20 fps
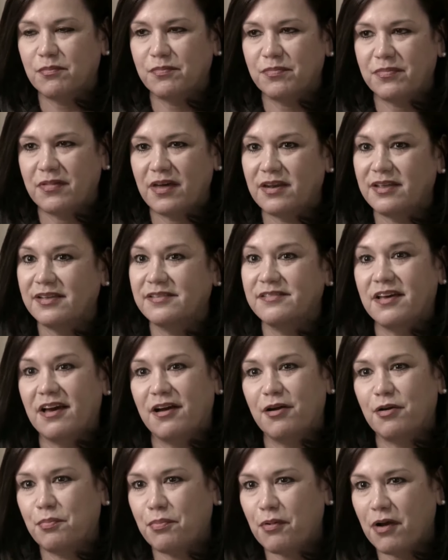that
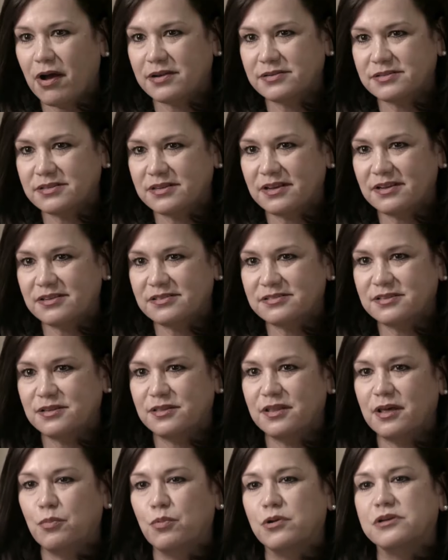entire process,
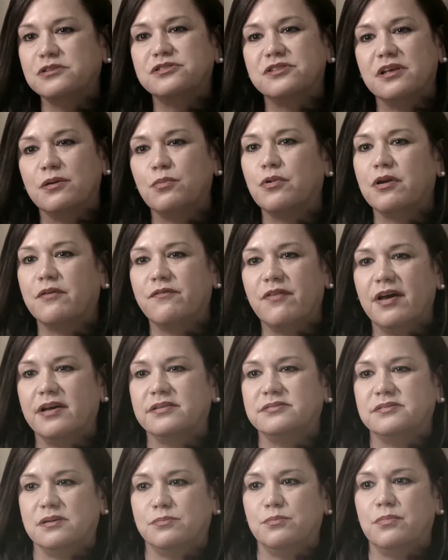and they wish they would have
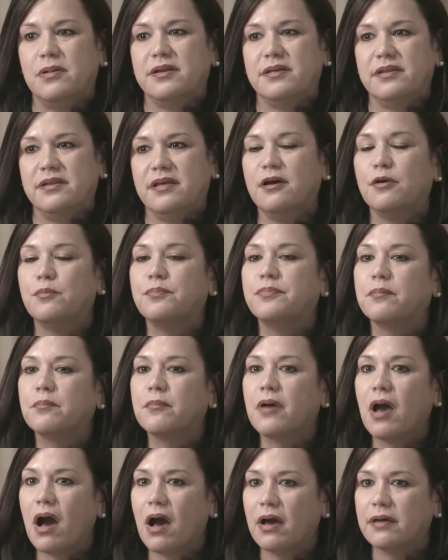had somebody to help them
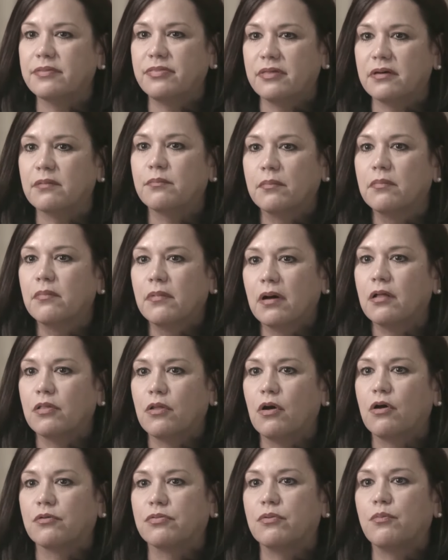guide them
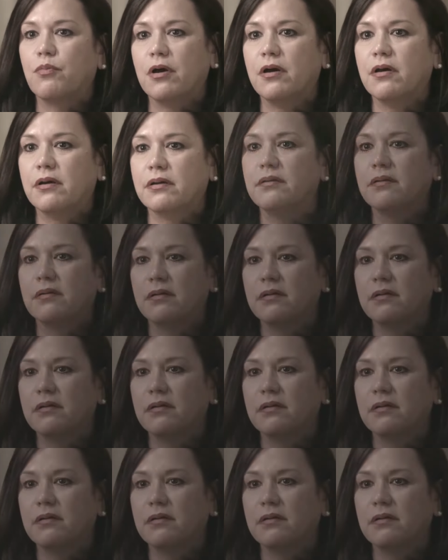along the way.